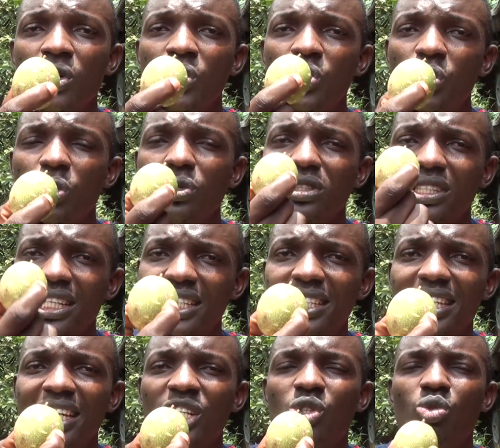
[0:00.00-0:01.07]
So
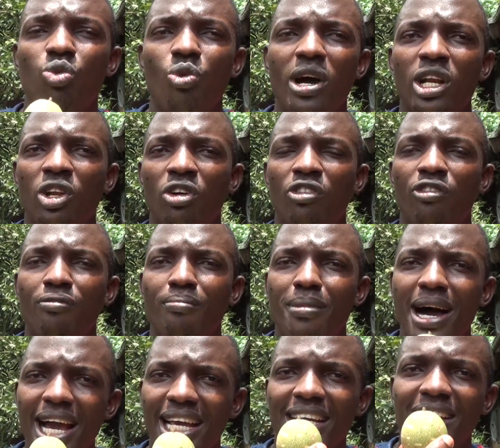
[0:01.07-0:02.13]
this is one of
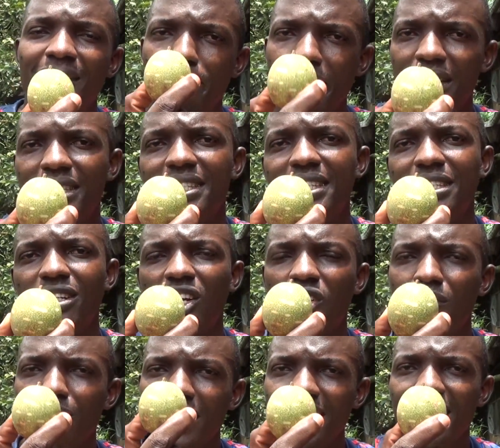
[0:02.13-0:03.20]
my best
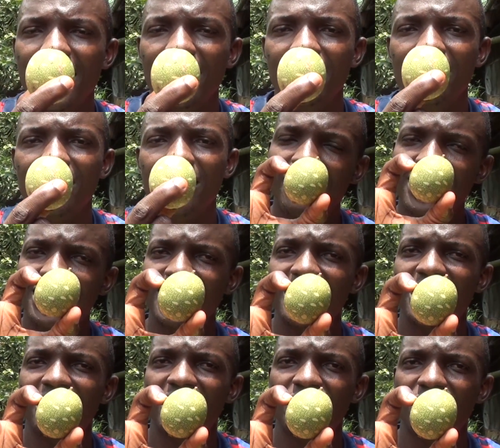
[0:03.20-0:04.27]
recommended
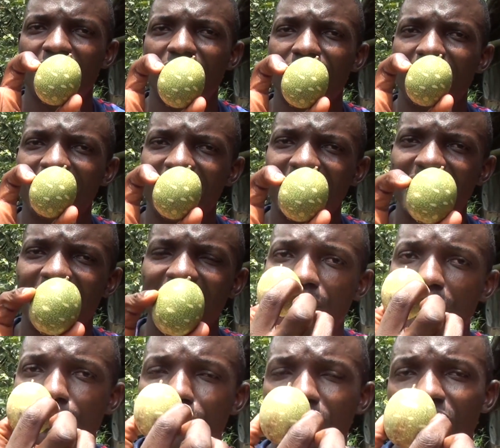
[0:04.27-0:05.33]
vaccine, natural vaccine
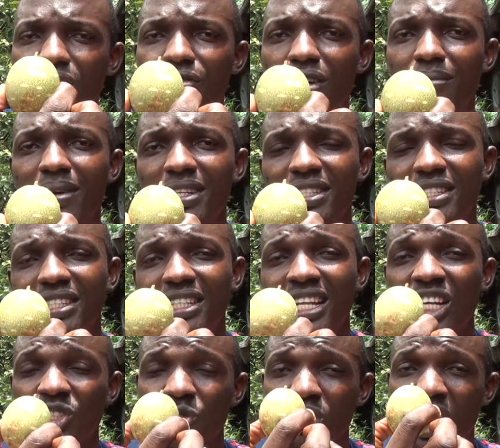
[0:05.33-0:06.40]
for poultry farmers
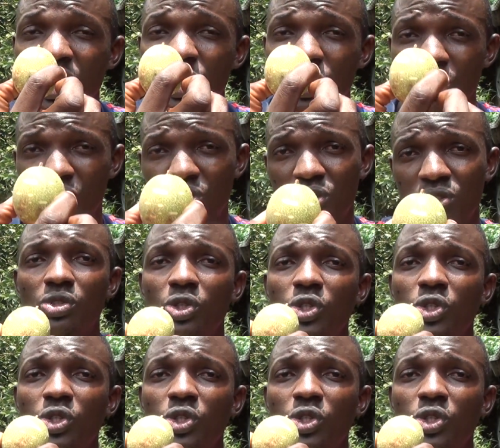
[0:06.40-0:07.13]
that you can use to